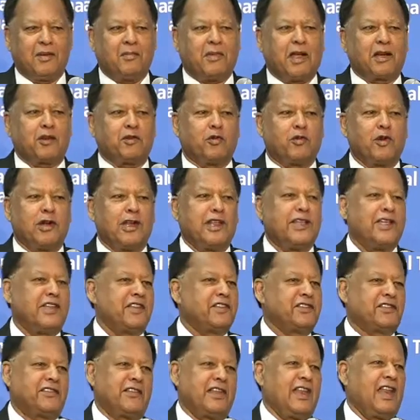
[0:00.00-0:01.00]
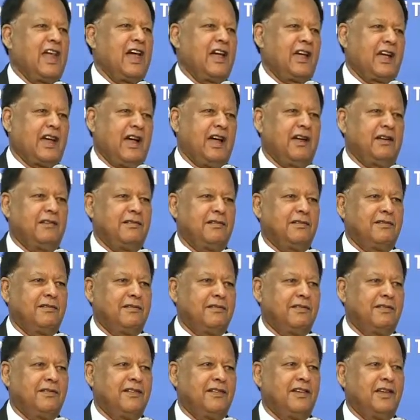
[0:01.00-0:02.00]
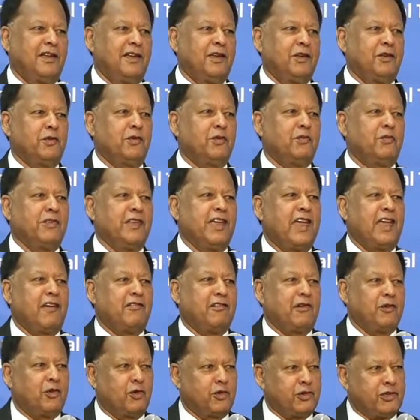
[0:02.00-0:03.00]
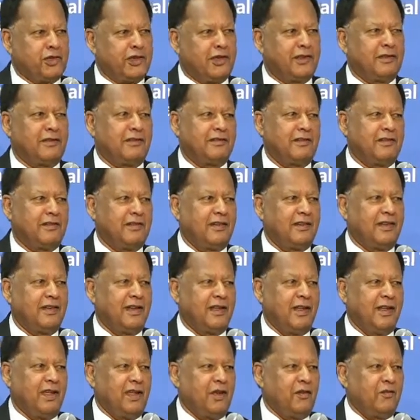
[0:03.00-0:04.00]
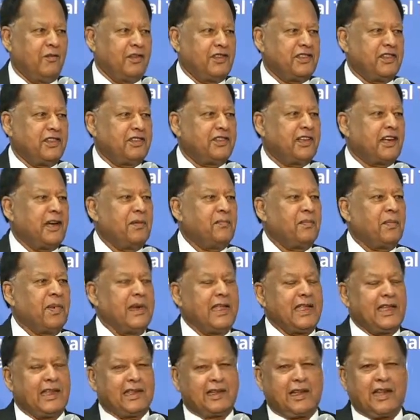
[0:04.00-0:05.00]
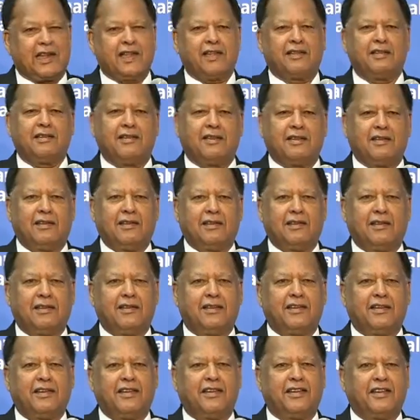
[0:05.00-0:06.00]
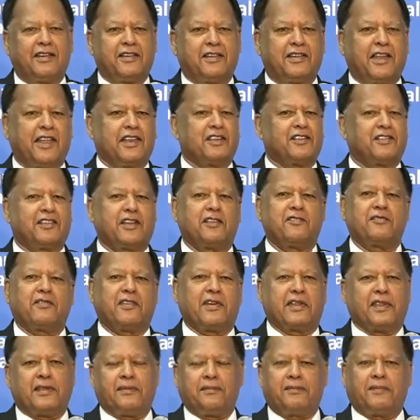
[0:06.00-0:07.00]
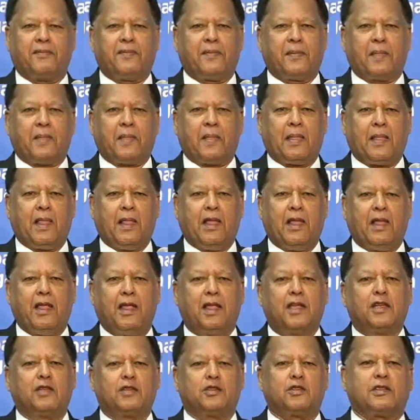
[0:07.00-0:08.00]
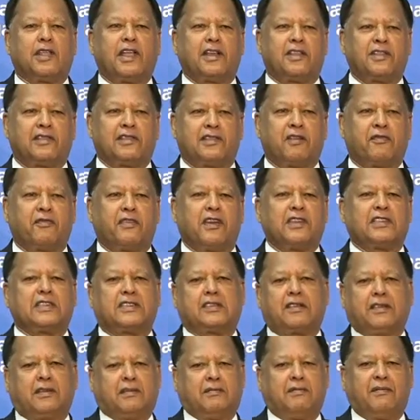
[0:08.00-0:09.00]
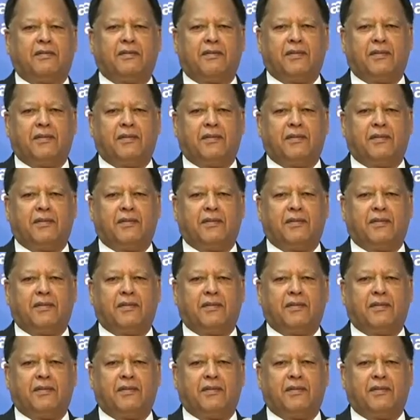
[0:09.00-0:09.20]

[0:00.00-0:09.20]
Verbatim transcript: but only in Sri Lanka do we have an ocean which is completely tension free. So that is the first